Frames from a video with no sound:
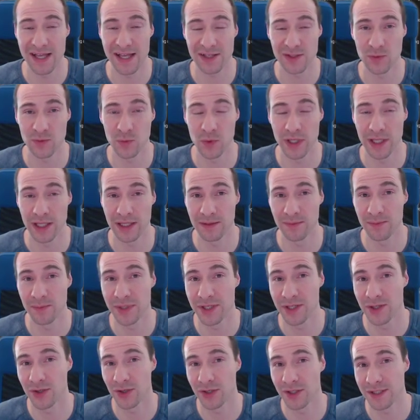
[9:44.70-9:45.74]
as well,
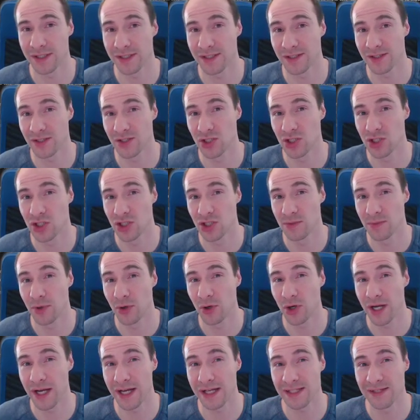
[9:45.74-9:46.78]
because GG
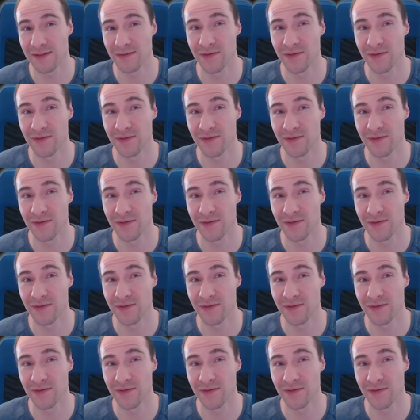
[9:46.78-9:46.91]
Poker has